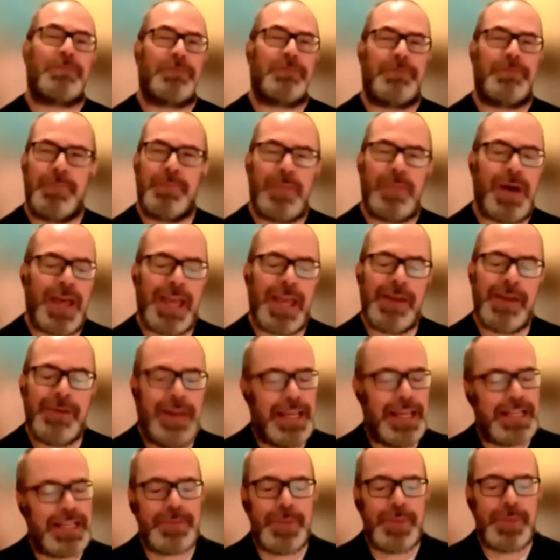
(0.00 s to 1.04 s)
from my own
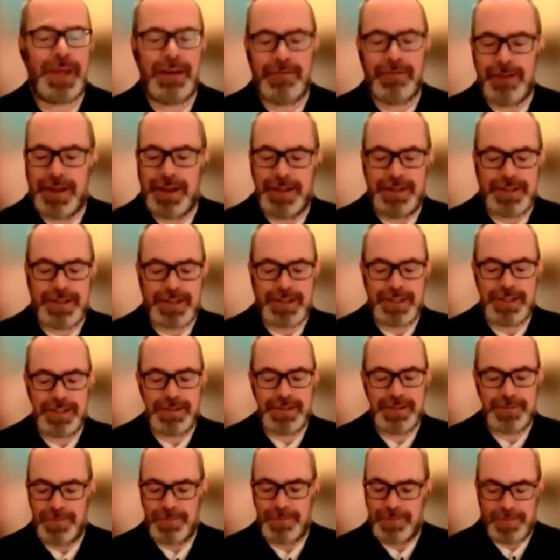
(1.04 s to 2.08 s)
experience
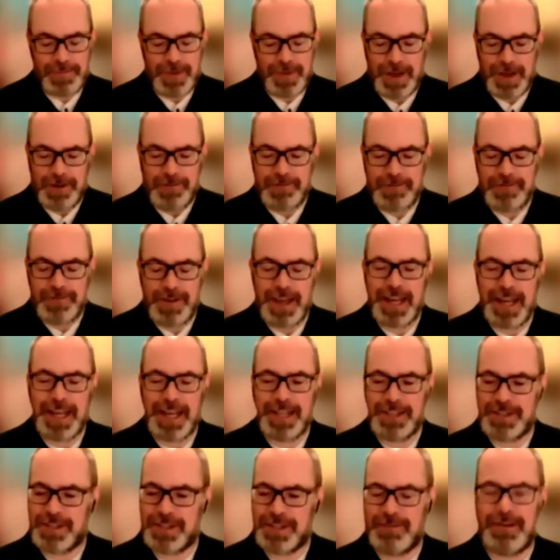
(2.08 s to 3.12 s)
as kind of
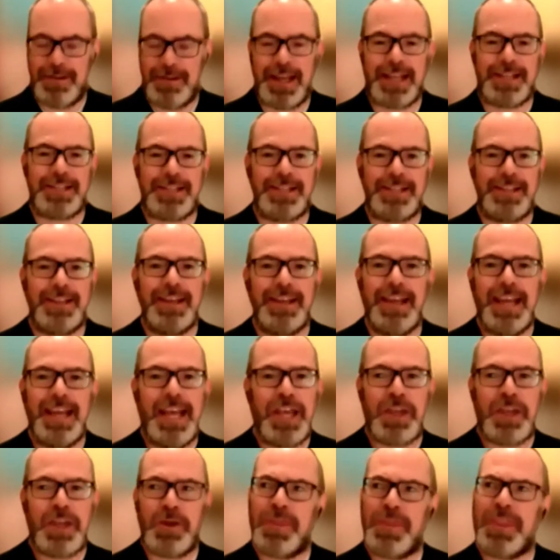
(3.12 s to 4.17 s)
finance director,
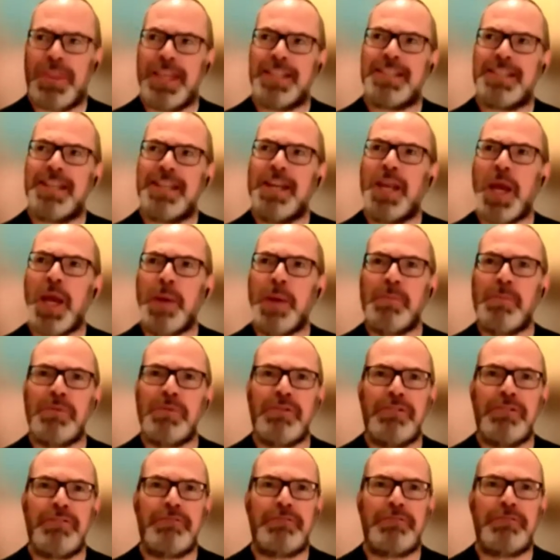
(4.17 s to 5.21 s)
there's a
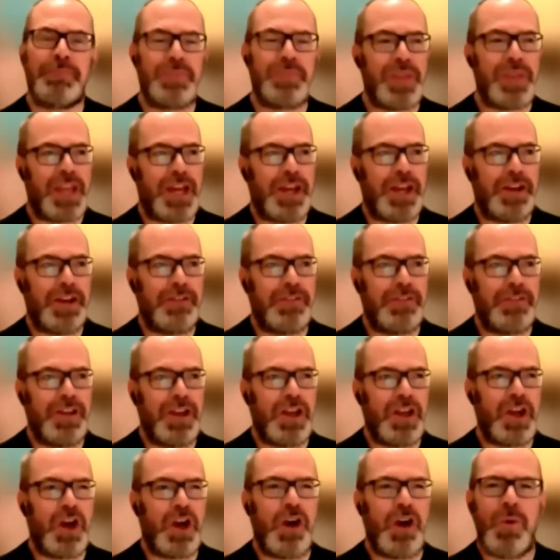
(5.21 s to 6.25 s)
number of kind of
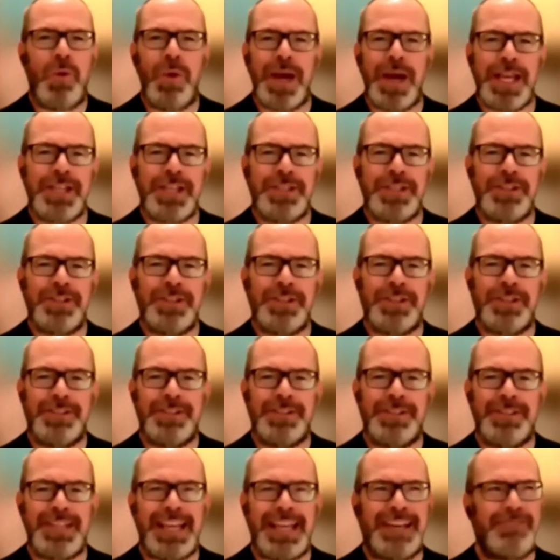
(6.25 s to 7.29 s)

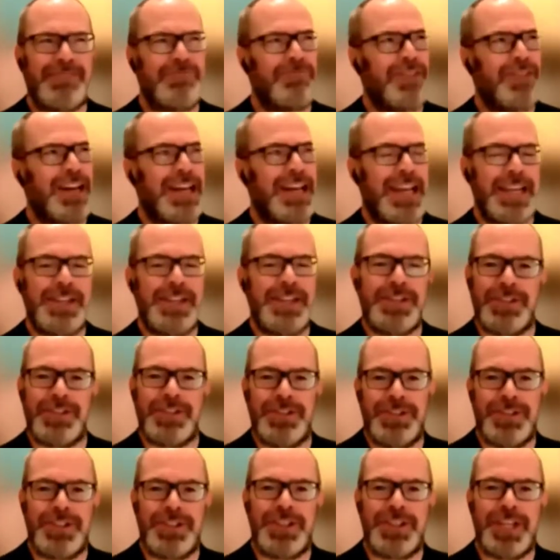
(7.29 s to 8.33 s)
questions and
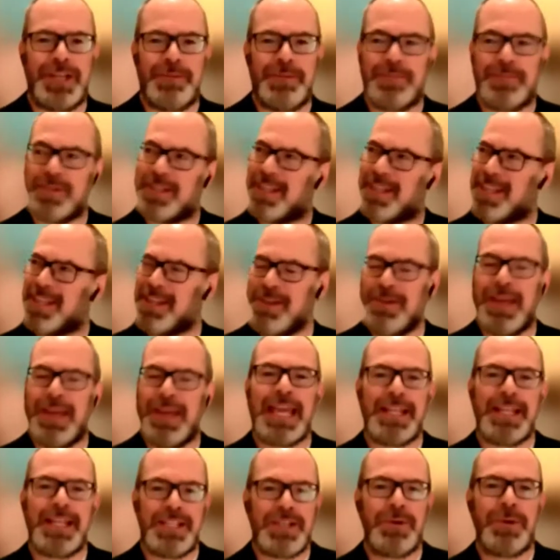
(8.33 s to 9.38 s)
relationships that you
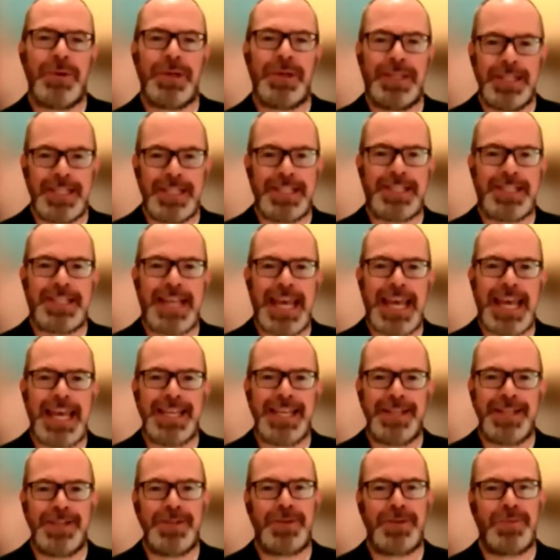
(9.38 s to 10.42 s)
get to
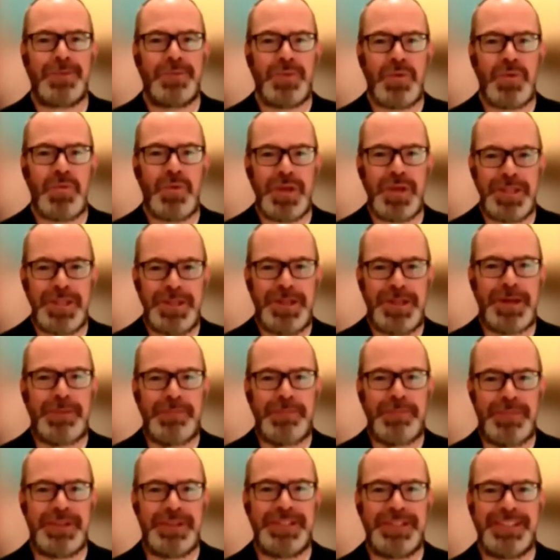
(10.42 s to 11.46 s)
understand with
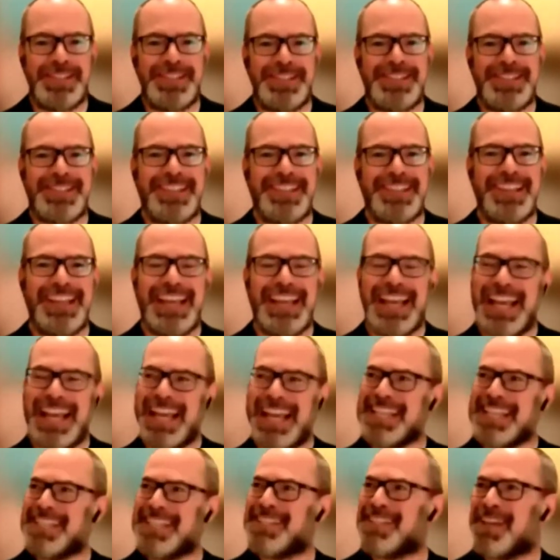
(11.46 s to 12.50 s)
numbers,
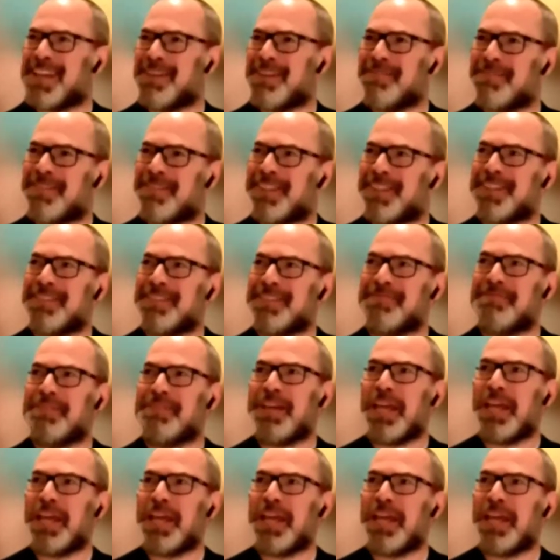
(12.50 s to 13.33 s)
so that